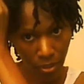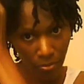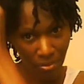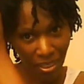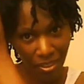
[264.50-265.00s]

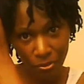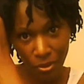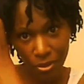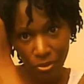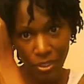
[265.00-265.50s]
But I didn't
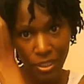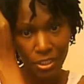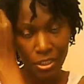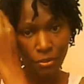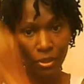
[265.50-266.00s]
want to do that. I
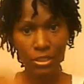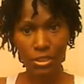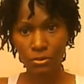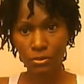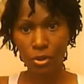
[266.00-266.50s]
just wanted
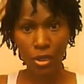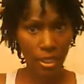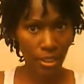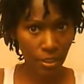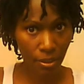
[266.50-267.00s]
to go
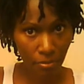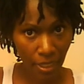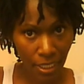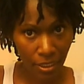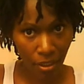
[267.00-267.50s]
ahead and
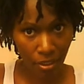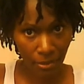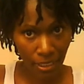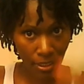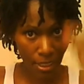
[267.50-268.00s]
combine all of
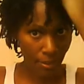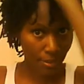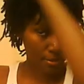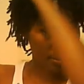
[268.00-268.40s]
my locks